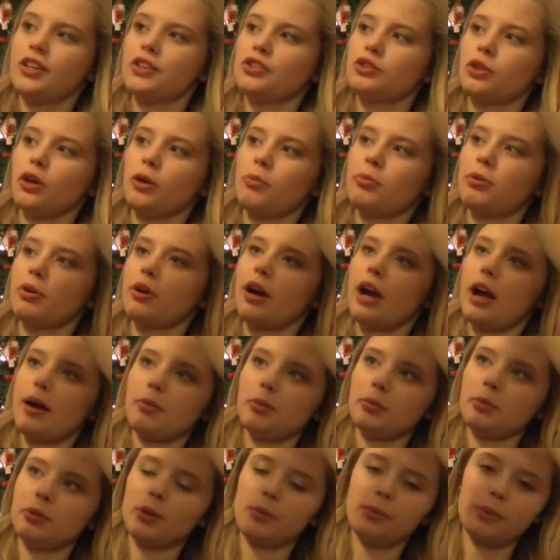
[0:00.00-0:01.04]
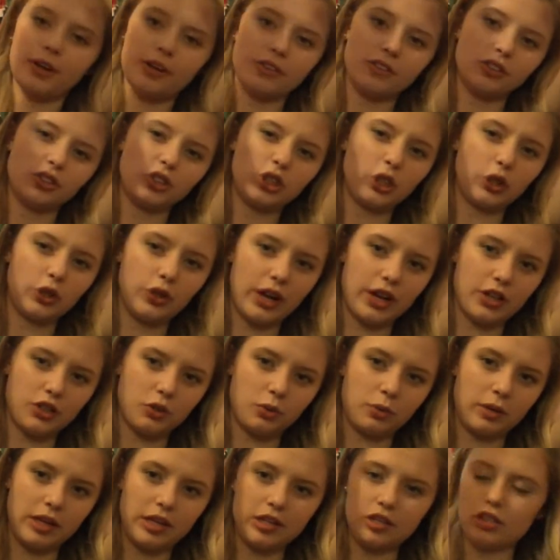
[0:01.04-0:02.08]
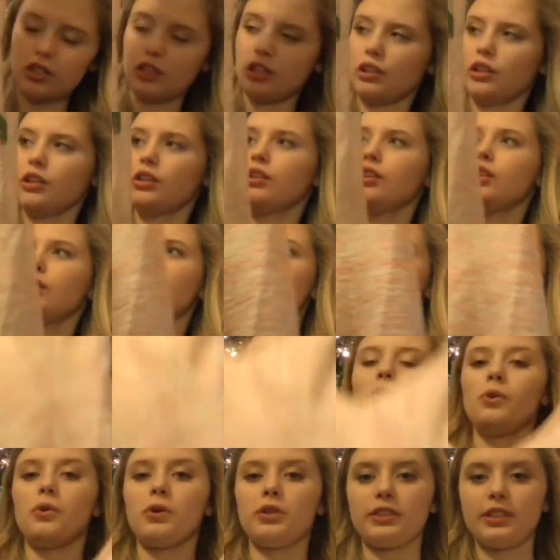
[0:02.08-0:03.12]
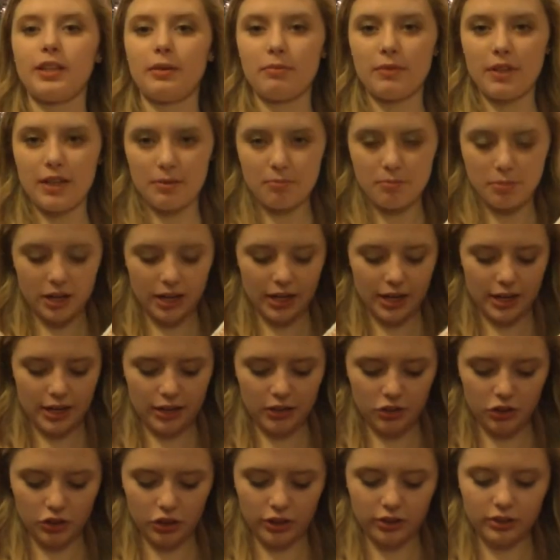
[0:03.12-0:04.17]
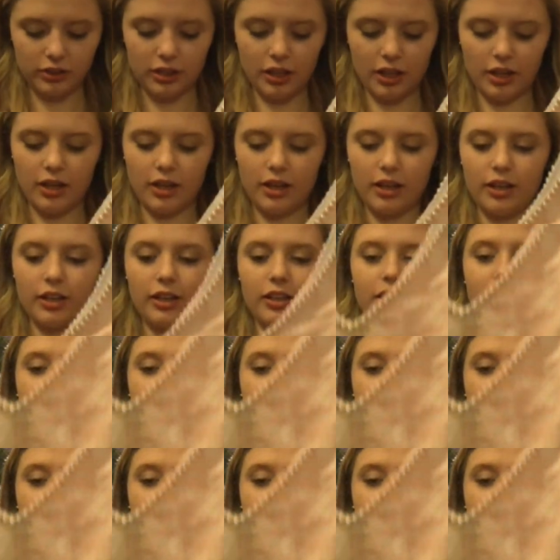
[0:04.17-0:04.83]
So I'll probably wear this to graduation or something, but it is just a